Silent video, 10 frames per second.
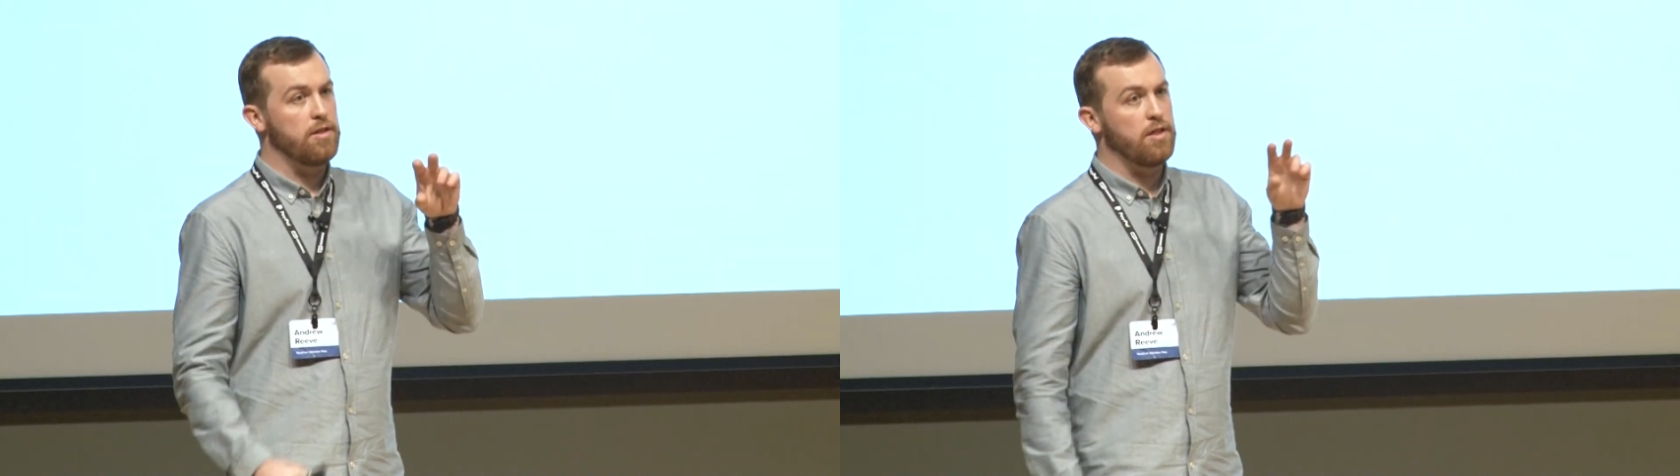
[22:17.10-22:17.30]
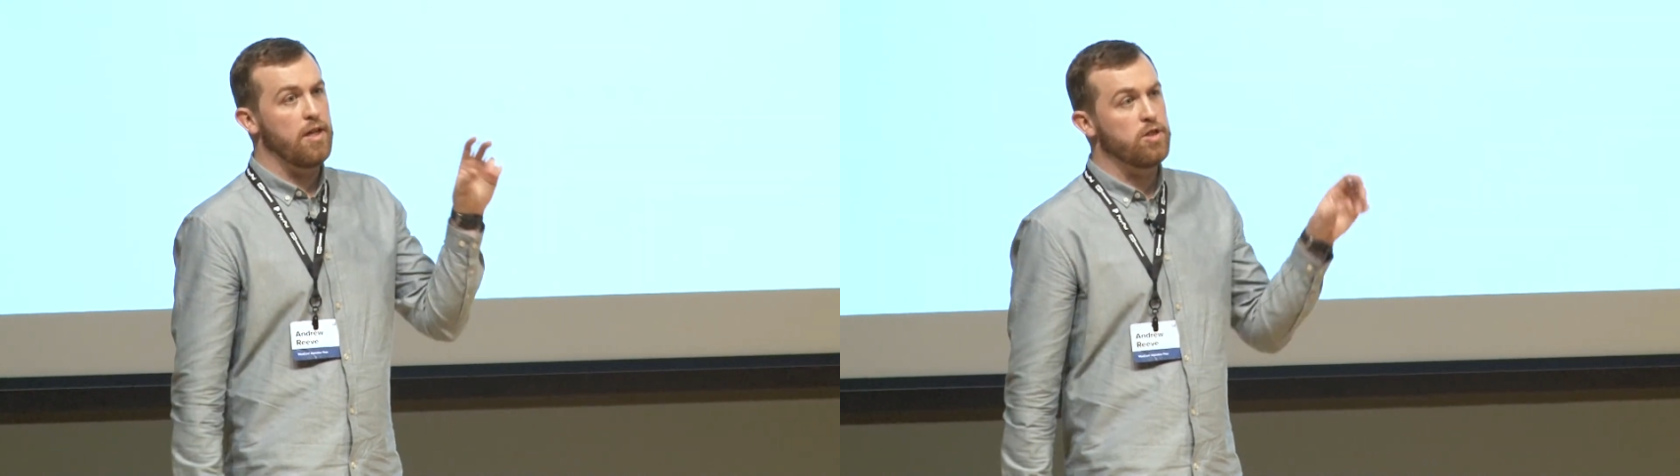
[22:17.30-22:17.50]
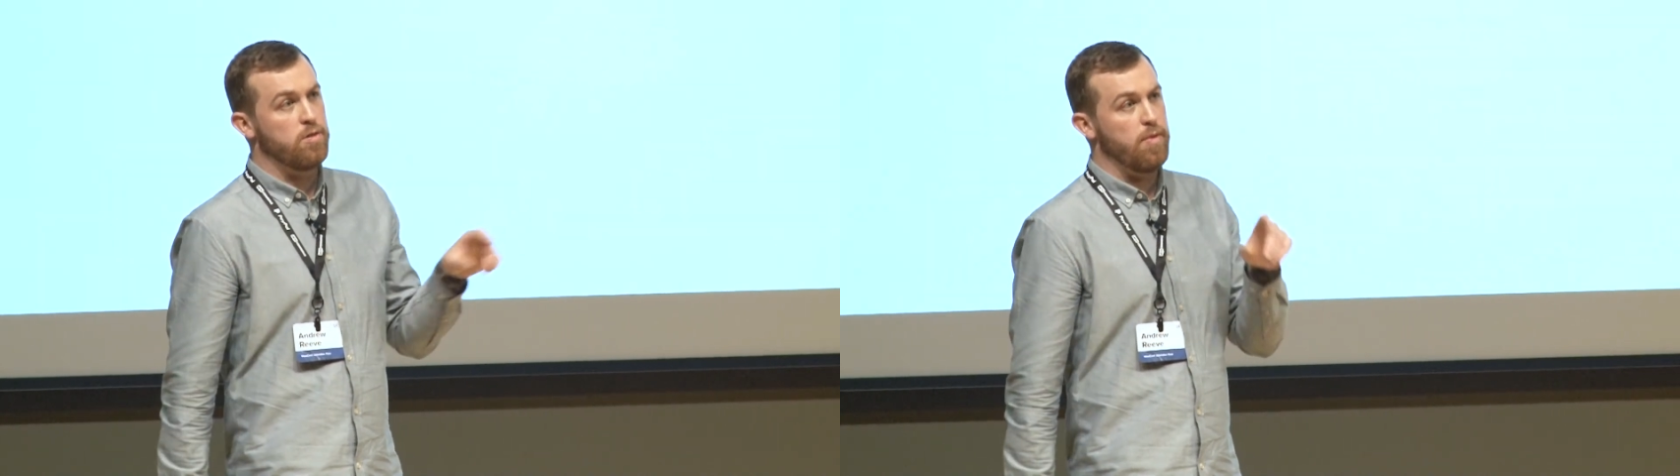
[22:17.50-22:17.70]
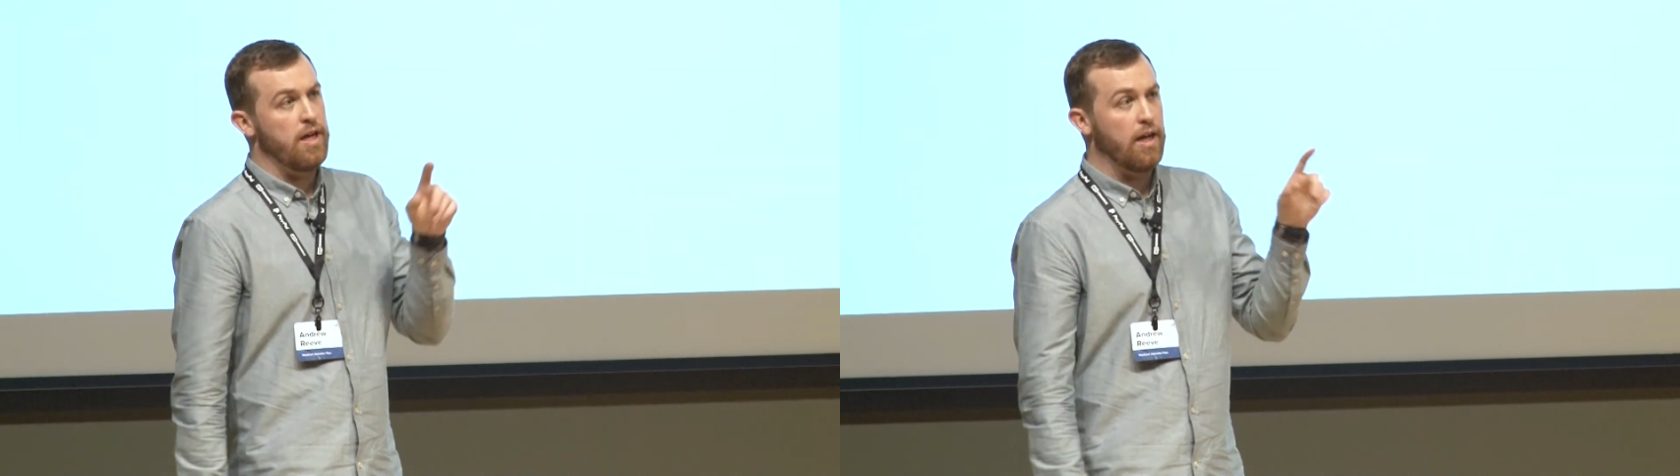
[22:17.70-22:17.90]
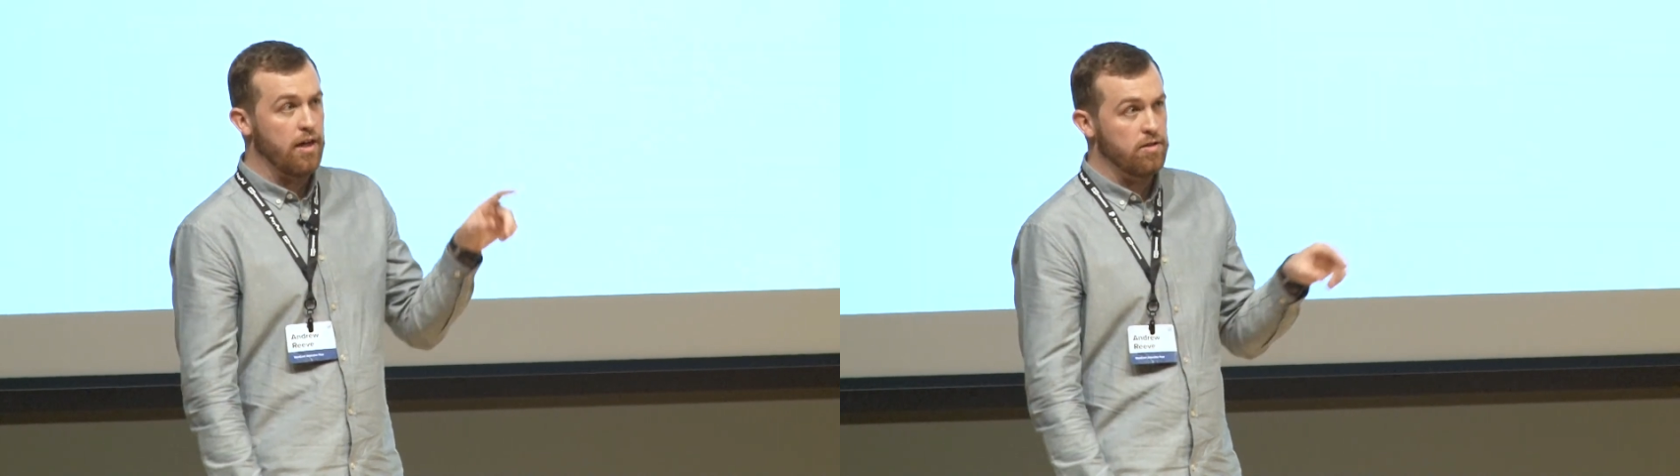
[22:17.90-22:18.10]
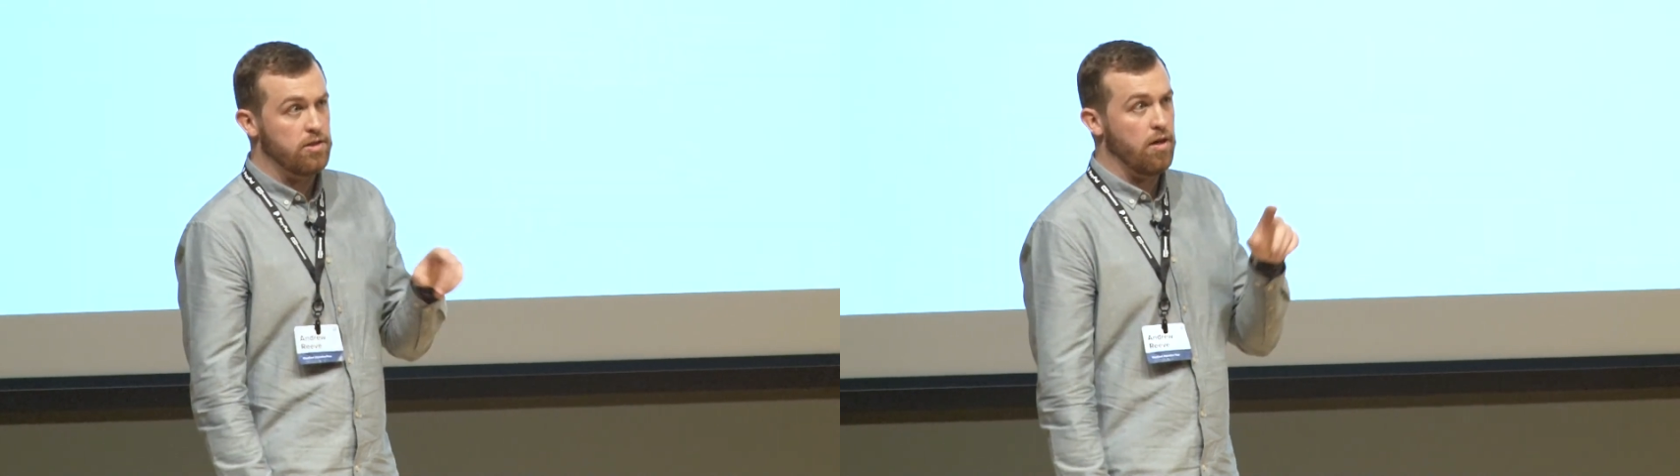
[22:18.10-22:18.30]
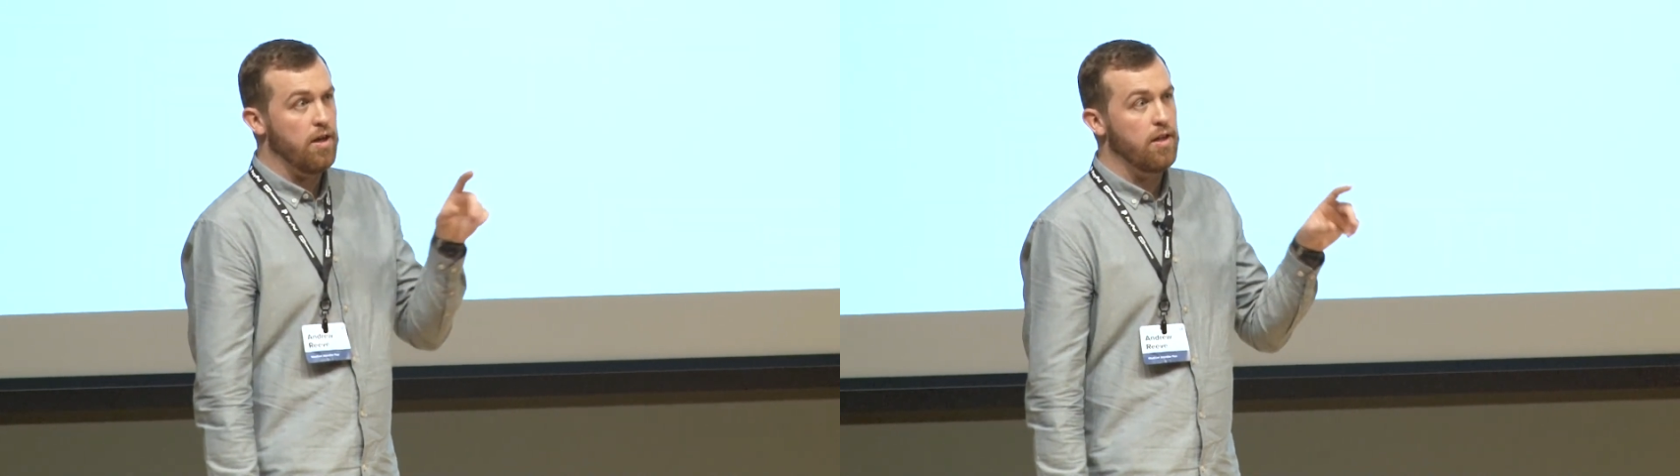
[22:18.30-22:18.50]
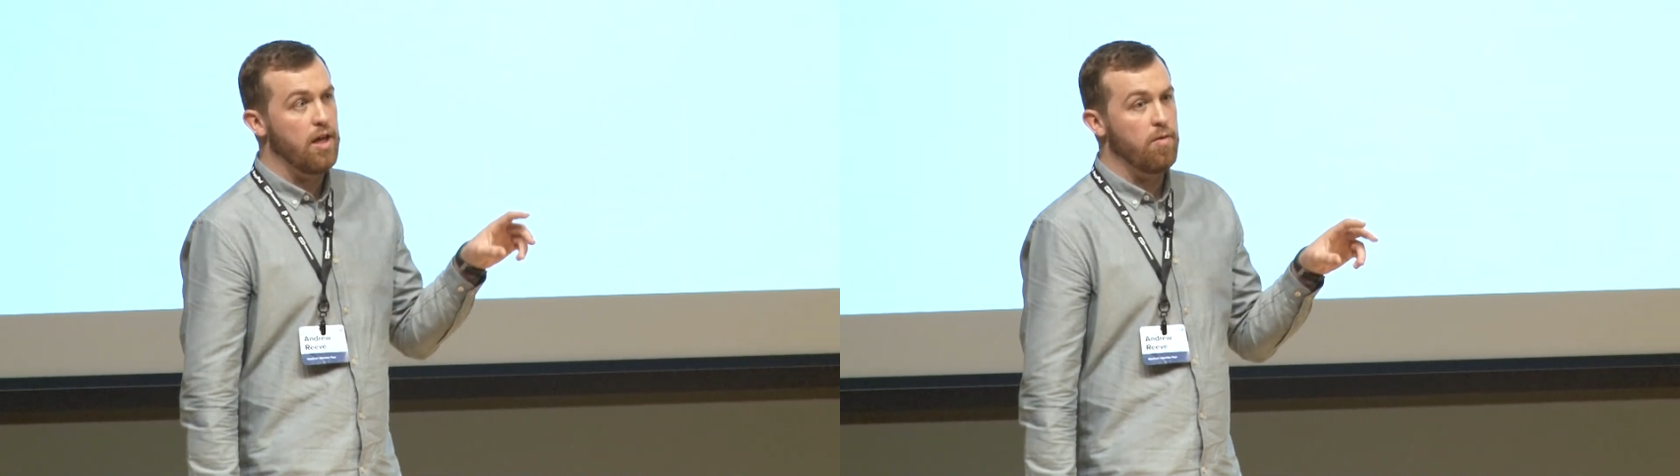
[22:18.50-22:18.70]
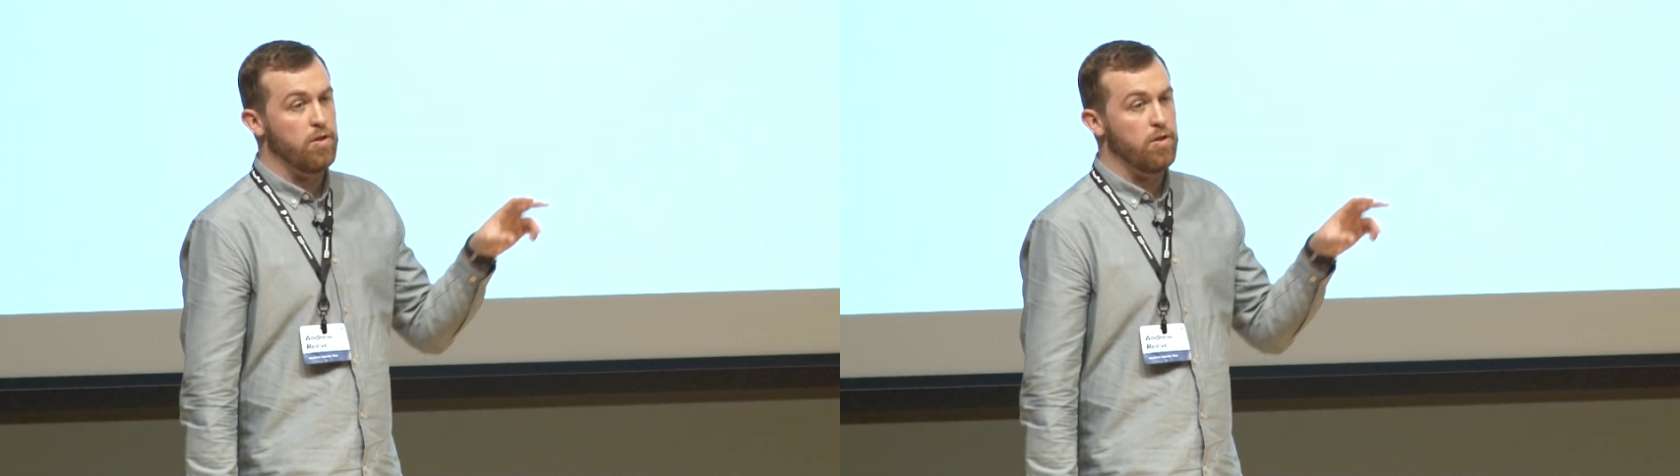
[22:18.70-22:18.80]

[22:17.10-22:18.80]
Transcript: There's an intermediate inside there